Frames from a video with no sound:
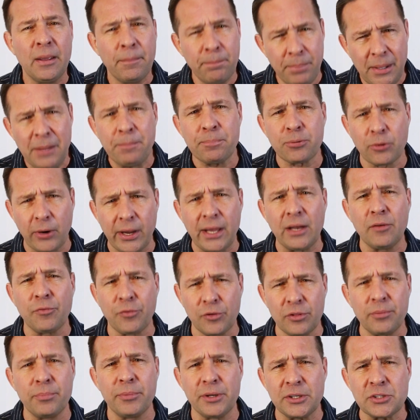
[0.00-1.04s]
Be praying
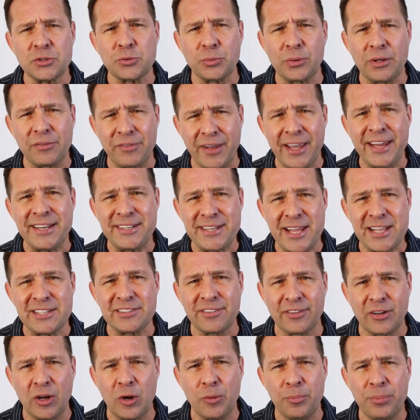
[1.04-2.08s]
for the ministry of 8 Days
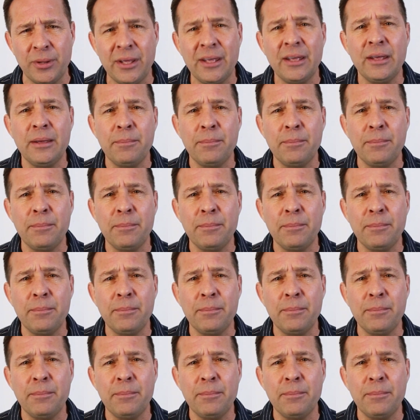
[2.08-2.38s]
of Hope.